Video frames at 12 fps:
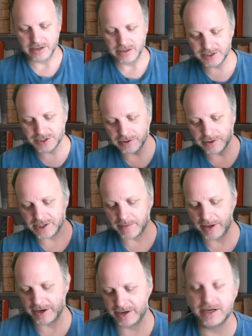The story is
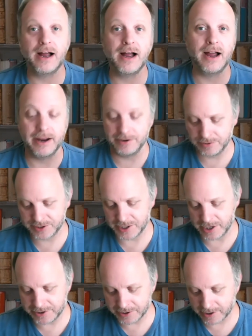about a guy who's an
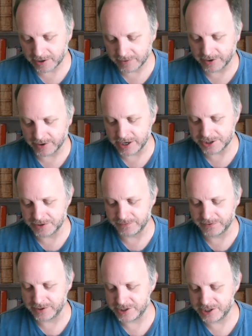undercover agent
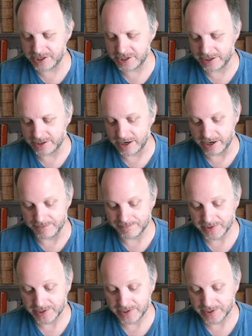for the CIA.